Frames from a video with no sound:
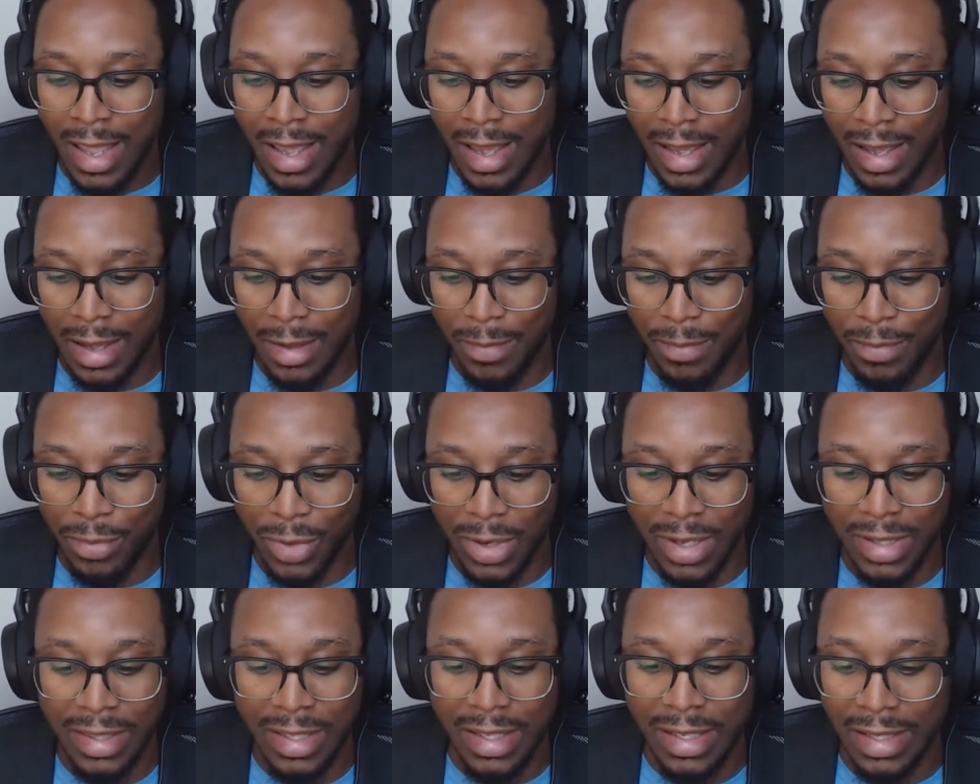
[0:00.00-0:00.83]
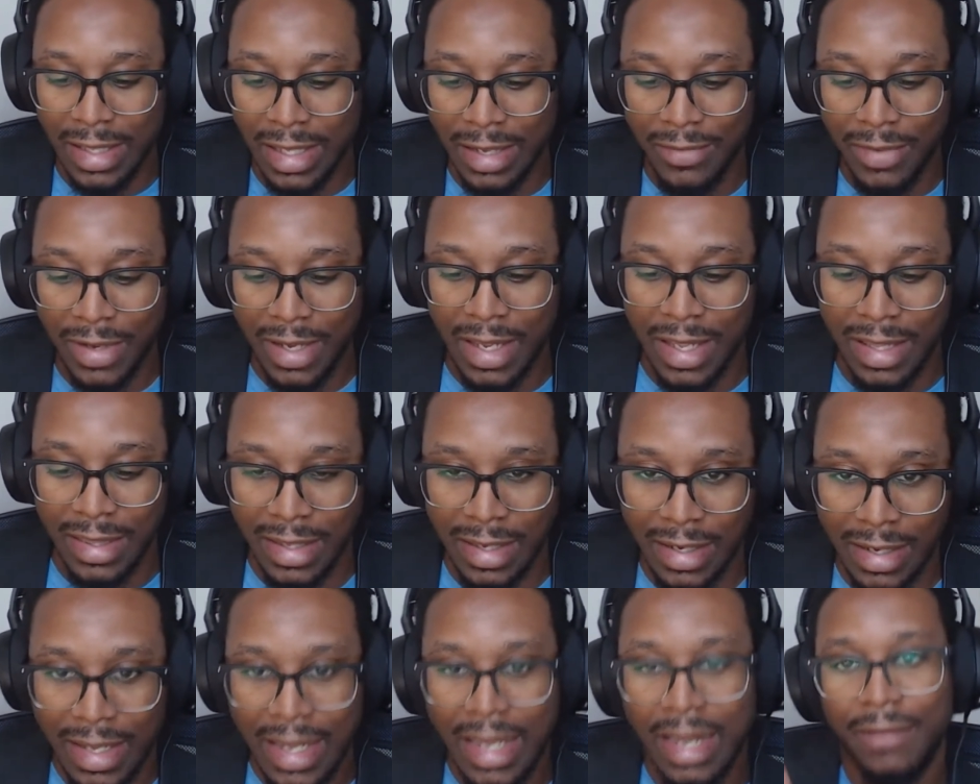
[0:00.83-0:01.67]
uh, breathe it, live it, and
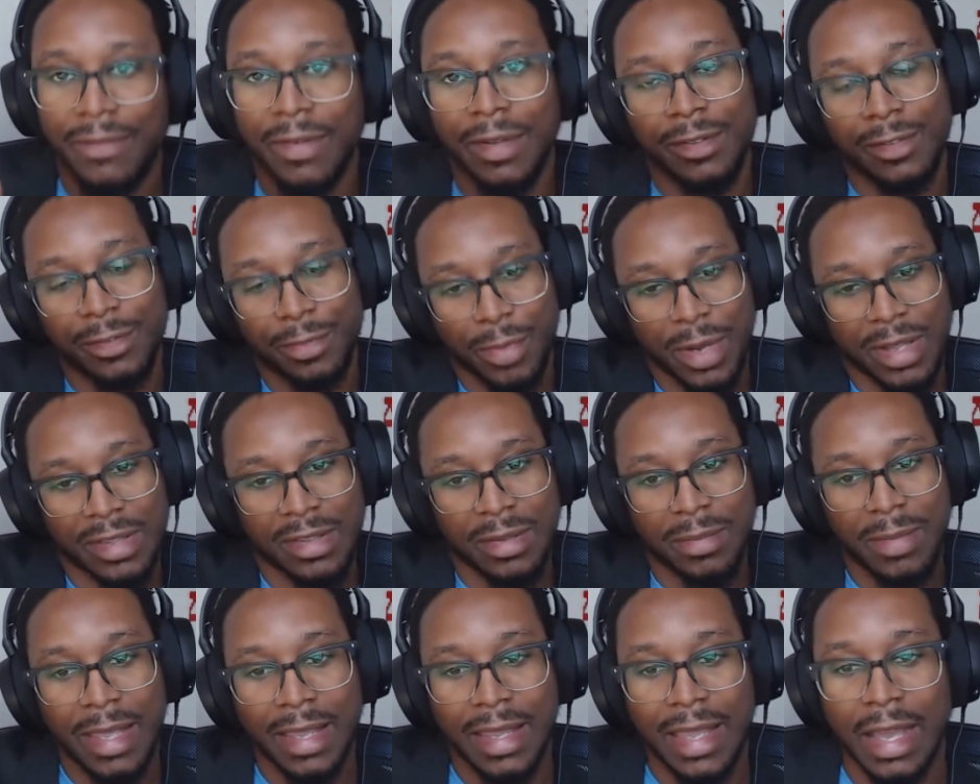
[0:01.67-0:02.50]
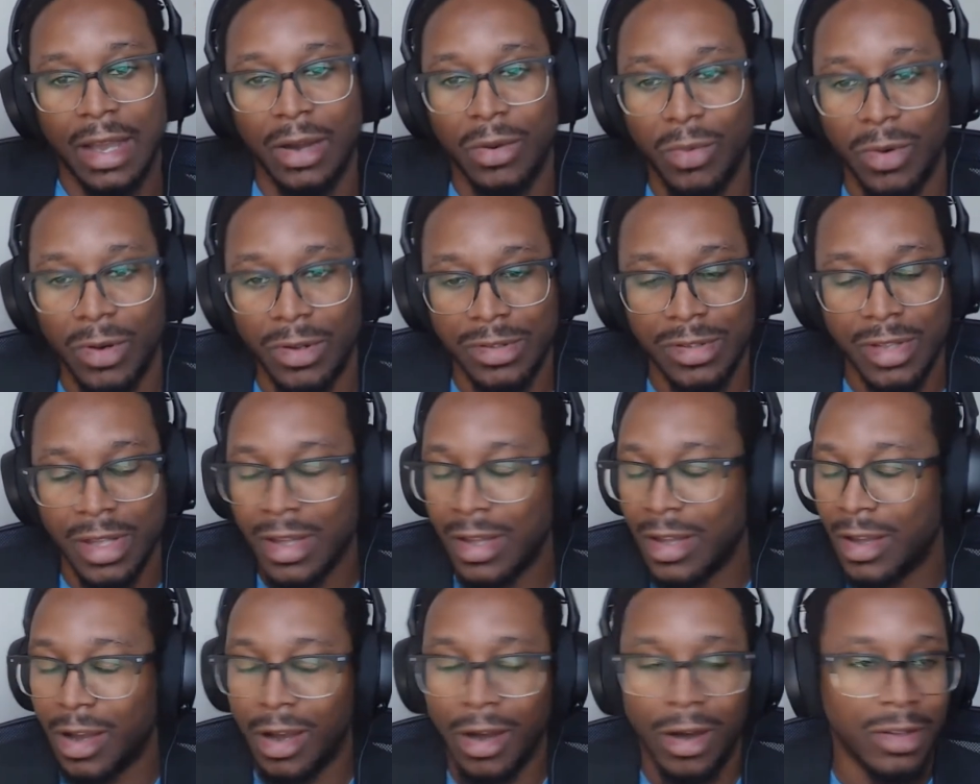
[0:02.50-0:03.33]
then kind of express it back outwards
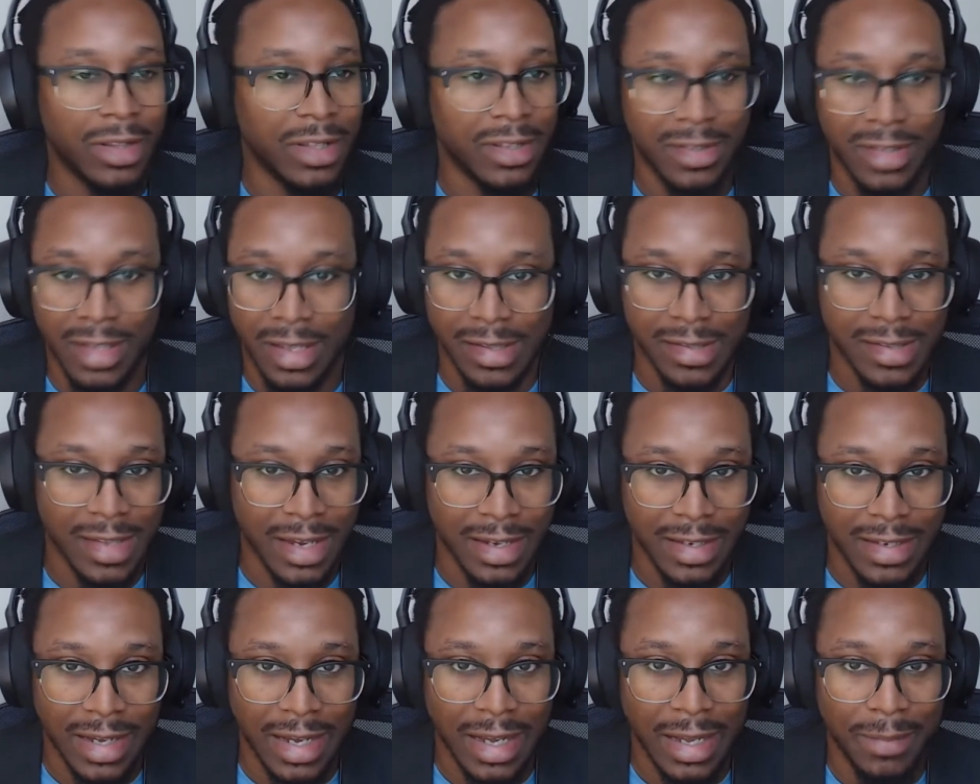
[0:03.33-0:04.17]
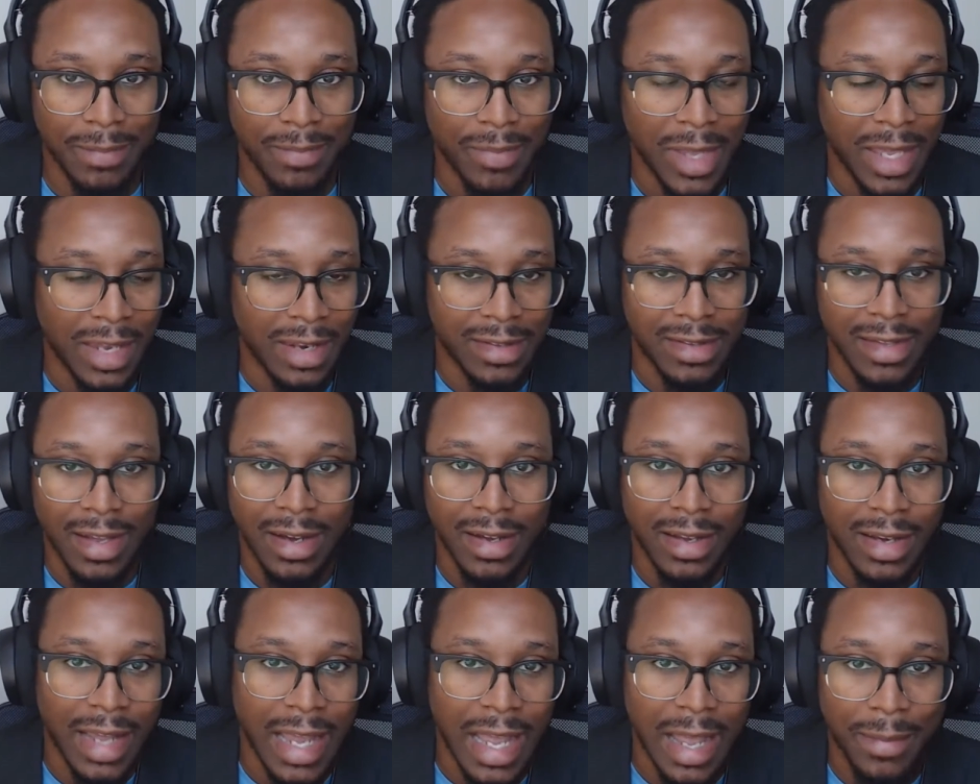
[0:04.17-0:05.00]
all these things take time and it's
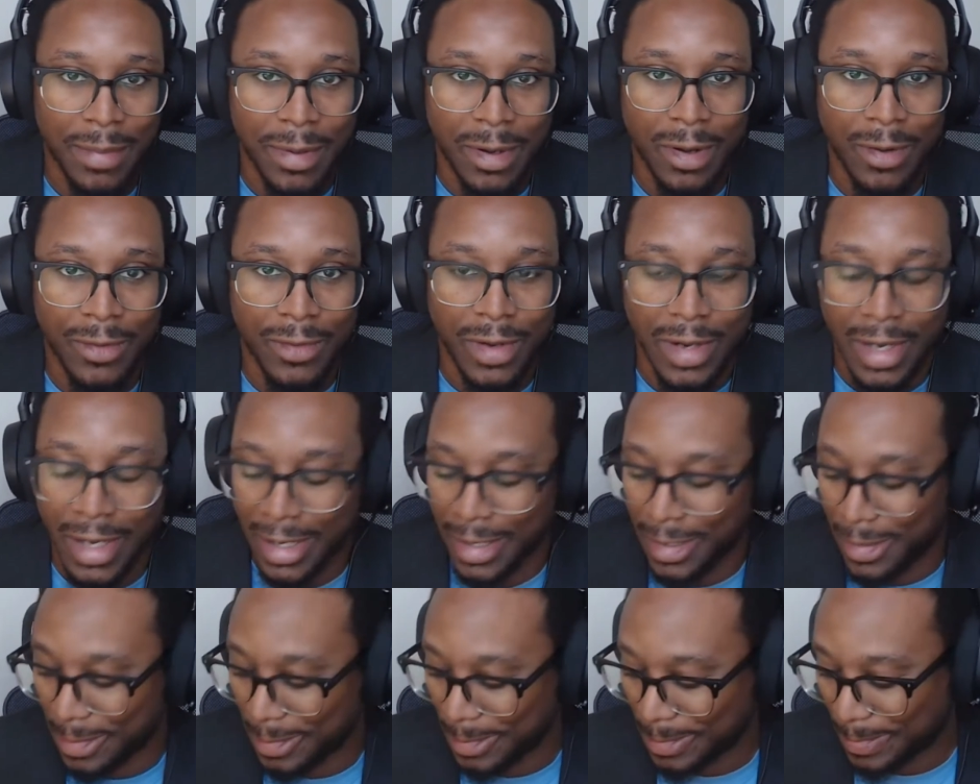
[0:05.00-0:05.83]
not going to happen overnight.